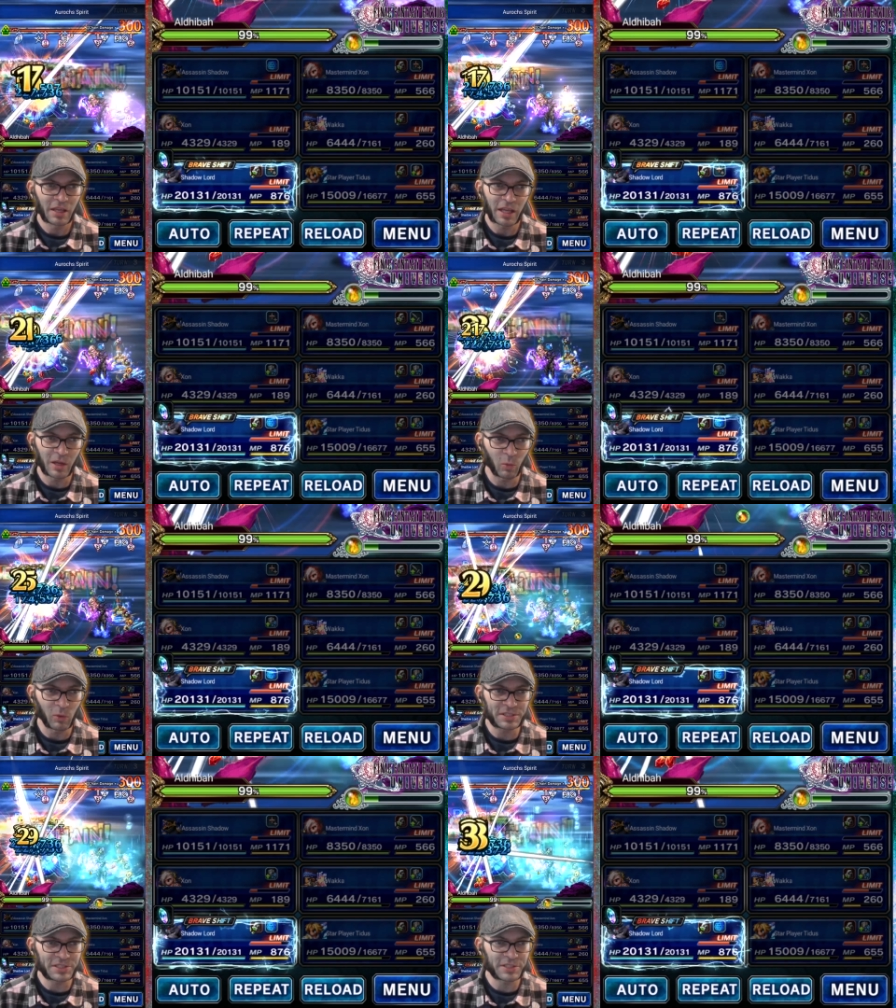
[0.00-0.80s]
And
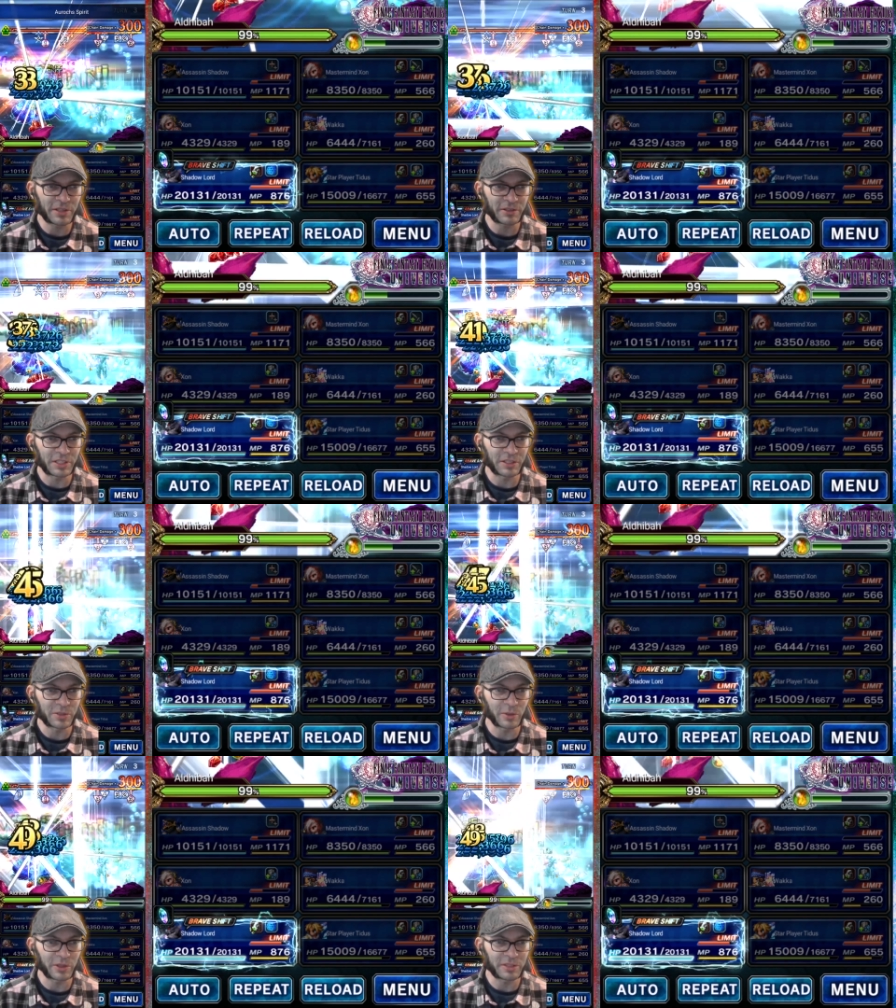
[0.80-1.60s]
once they're done
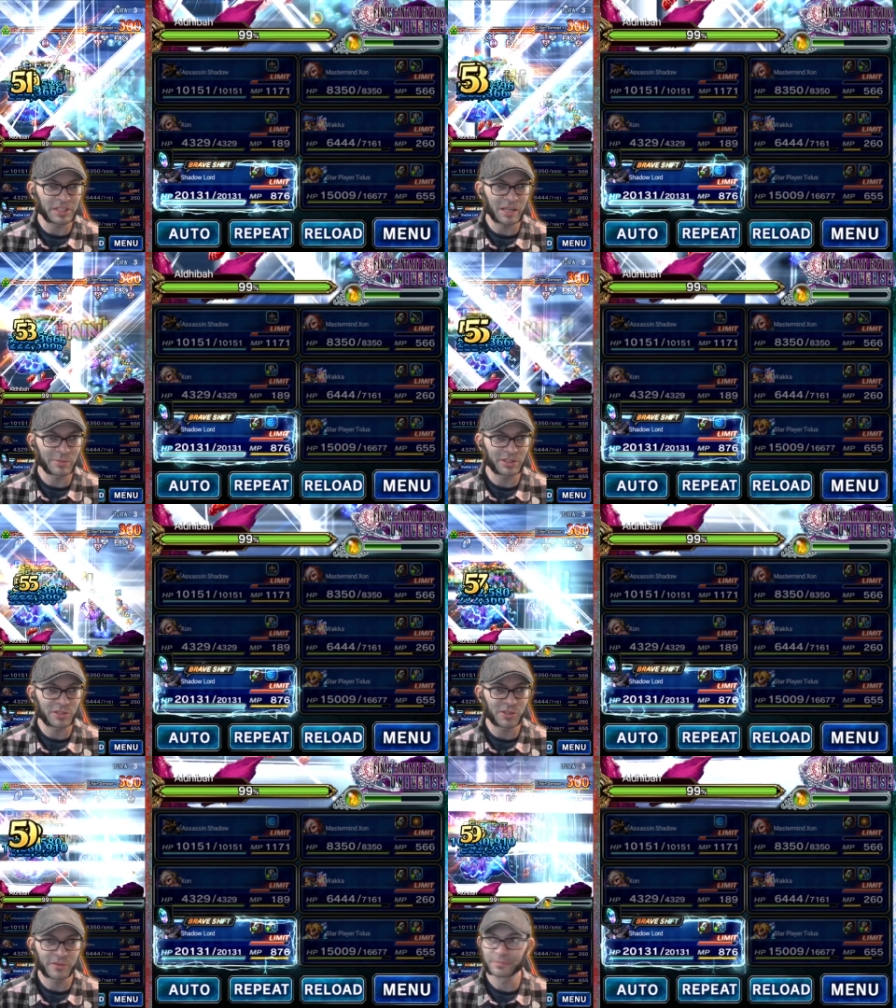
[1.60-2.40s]
doing their
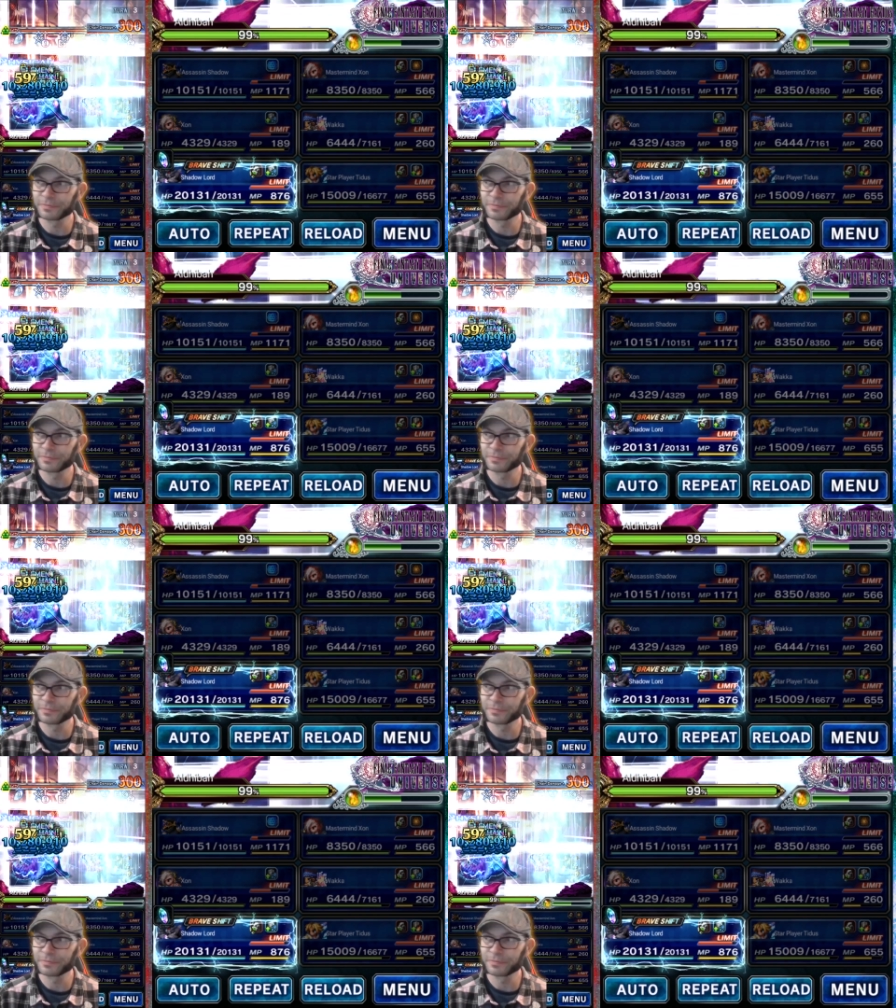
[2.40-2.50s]
damage,